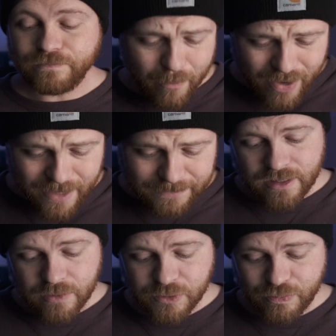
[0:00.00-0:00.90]
but
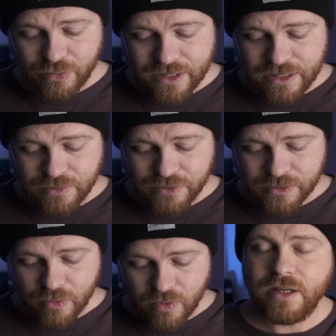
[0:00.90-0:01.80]
it was pretty
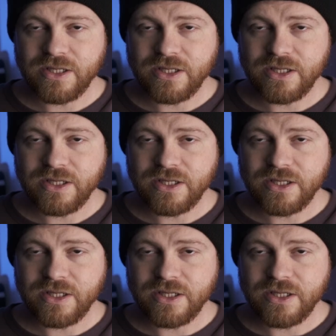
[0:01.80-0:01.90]
usable,